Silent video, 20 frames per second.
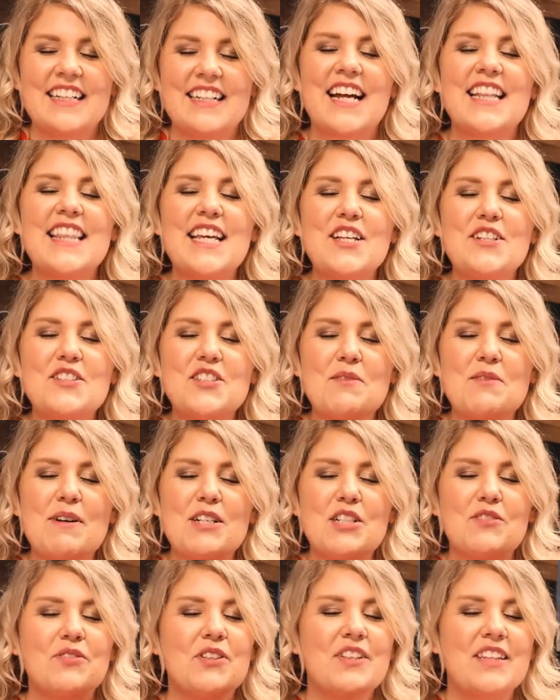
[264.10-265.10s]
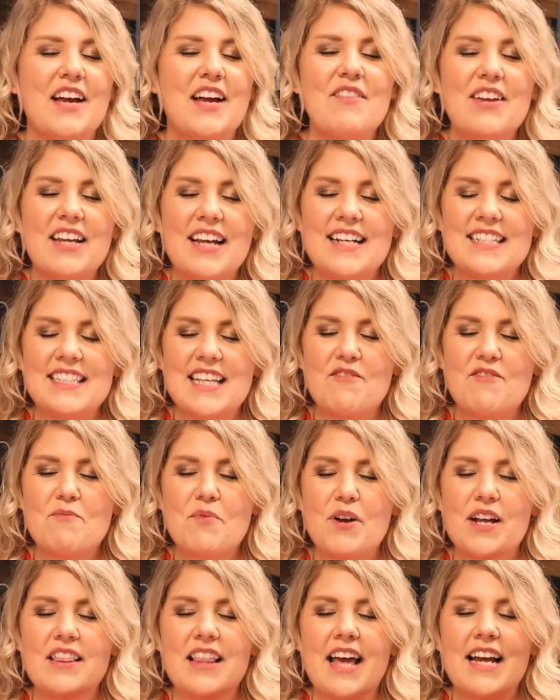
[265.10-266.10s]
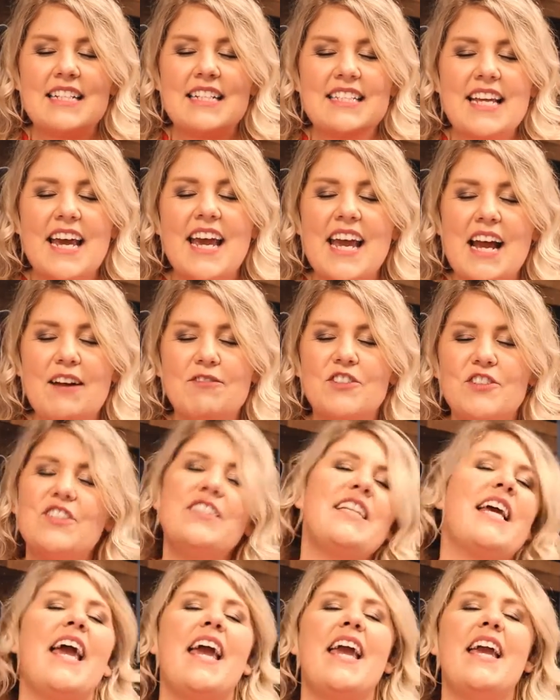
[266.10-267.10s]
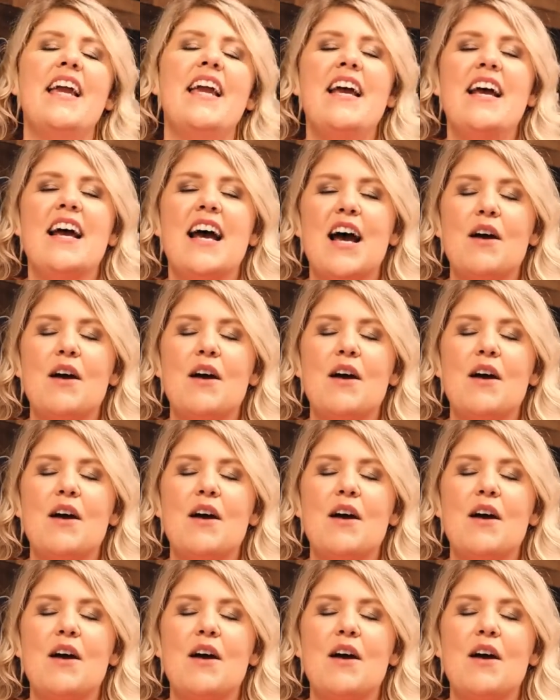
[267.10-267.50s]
God, thank you so much for loving us. I've prayed that day after day,